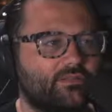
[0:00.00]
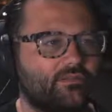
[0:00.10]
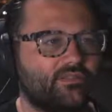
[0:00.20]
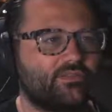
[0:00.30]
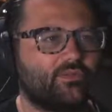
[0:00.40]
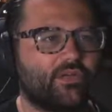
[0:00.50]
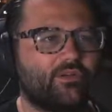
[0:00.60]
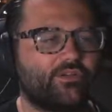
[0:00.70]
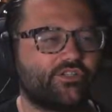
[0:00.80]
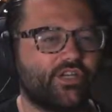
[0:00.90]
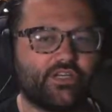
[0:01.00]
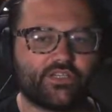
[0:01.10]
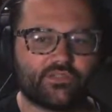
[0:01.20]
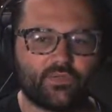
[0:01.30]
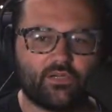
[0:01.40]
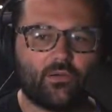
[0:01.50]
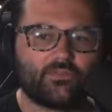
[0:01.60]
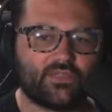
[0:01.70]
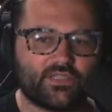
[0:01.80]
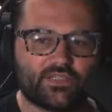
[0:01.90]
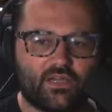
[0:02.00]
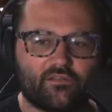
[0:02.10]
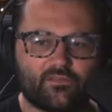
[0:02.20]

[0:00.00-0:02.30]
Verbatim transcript: So we'll hear it change as we go up to these guys.